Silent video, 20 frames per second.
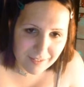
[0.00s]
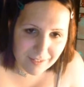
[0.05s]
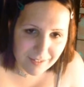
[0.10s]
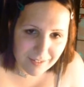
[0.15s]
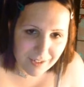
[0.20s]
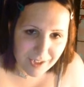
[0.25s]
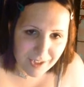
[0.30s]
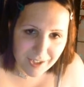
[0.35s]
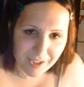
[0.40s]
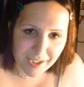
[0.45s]

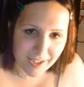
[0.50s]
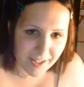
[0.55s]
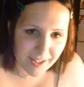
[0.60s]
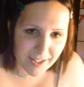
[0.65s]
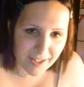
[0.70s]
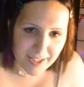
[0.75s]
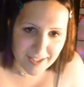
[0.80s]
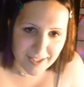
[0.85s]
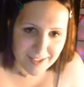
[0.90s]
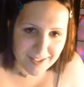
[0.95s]
Look at
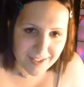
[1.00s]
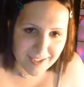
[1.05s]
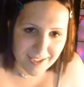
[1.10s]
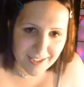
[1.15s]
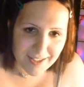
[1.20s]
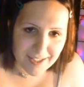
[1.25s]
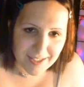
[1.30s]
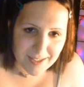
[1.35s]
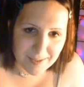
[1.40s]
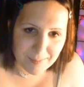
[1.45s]
this. Look at
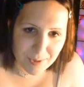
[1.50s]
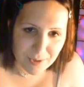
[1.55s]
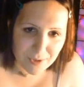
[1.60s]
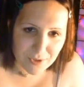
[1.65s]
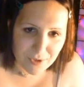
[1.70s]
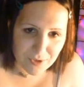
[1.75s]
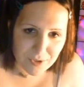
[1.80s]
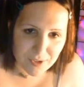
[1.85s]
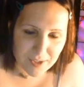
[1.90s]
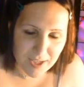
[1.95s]
this
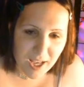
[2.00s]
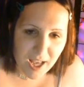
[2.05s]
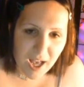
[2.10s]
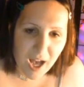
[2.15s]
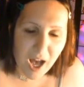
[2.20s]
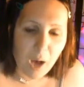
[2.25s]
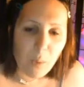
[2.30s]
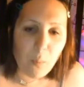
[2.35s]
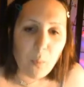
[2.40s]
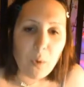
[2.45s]
monstrous.
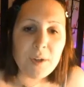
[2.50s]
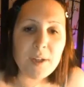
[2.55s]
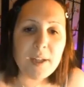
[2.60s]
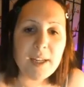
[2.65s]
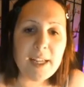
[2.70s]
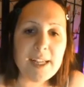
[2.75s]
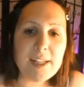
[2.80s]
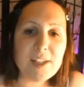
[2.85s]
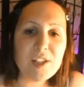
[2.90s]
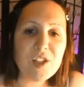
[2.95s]
I want
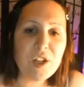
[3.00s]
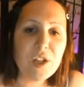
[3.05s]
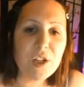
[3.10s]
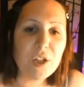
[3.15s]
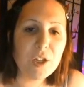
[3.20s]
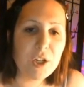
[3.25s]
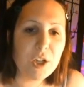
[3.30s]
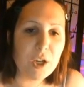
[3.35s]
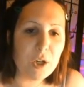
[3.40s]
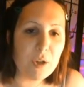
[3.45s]
it to
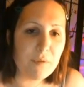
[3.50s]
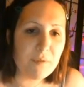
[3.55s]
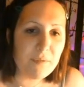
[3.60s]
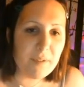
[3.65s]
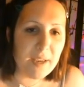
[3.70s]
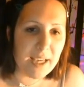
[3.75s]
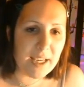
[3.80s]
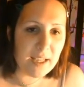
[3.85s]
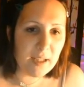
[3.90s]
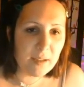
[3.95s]
look
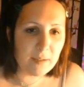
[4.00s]
goofy.